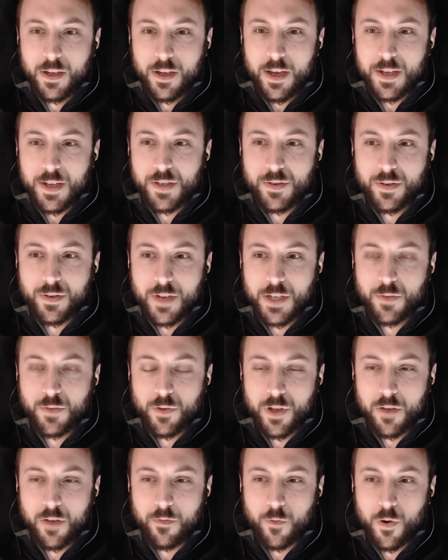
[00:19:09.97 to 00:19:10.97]
it's
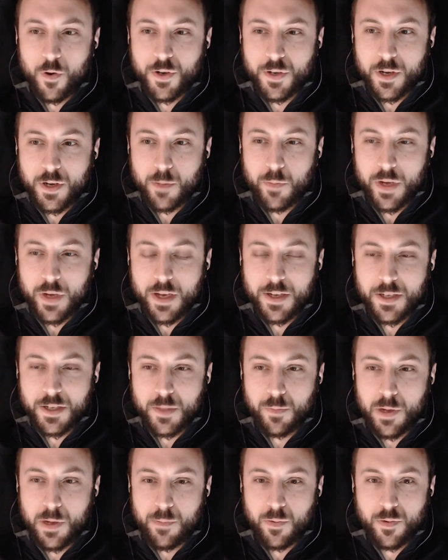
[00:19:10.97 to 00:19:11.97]
really unfortunate because the
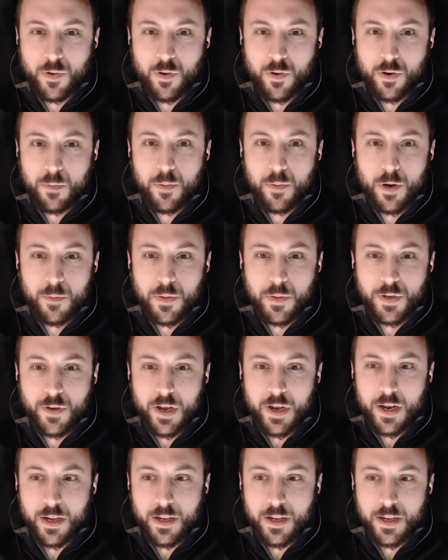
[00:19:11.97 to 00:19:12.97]
people who are
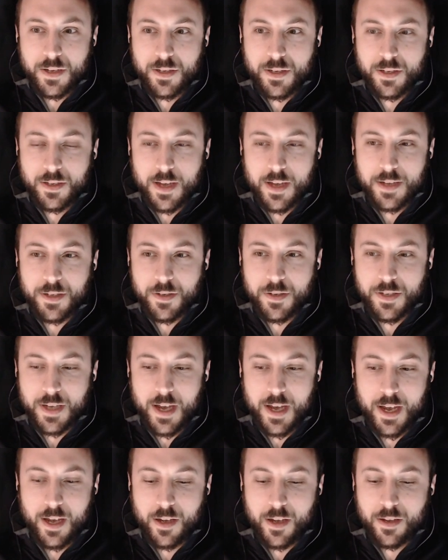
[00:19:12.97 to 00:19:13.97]
perpetrating this, as you
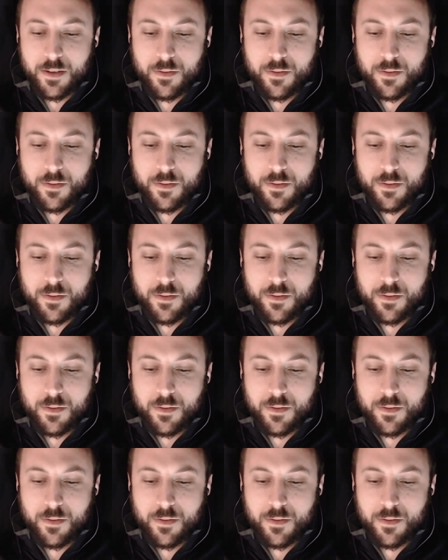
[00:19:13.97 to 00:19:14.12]
say,